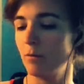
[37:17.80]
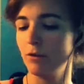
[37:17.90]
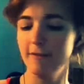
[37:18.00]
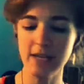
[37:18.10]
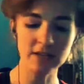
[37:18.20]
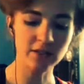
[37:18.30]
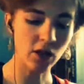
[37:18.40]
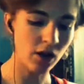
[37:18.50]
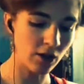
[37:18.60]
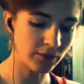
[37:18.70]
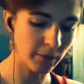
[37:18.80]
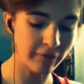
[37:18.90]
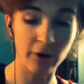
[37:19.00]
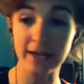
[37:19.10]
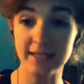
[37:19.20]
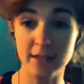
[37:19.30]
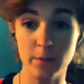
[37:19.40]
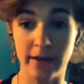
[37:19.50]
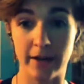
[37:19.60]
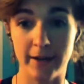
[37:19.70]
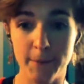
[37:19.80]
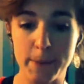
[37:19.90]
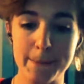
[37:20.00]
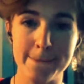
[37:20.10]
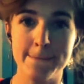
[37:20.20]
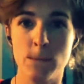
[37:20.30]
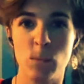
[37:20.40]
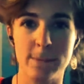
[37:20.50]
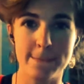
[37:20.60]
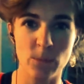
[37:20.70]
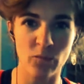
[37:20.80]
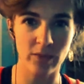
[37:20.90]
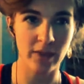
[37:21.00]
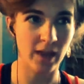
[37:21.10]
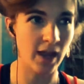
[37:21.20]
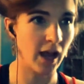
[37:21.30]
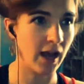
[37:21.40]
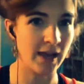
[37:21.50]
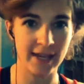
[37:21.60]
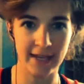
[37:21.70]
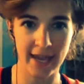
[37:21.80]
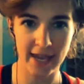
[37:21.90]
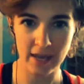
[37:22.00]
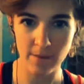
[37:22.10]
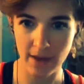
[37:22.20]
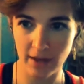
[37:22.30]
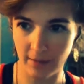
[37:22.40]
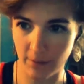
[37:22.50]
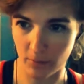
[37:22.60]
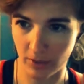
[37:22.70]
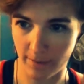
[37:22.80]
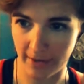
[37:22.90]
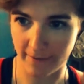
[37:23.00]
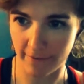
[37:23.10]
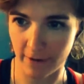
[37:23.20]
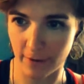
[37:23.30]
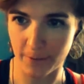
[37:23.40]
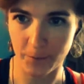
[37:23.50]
movie is called Before I Disappear. It came out, let me pull up my info.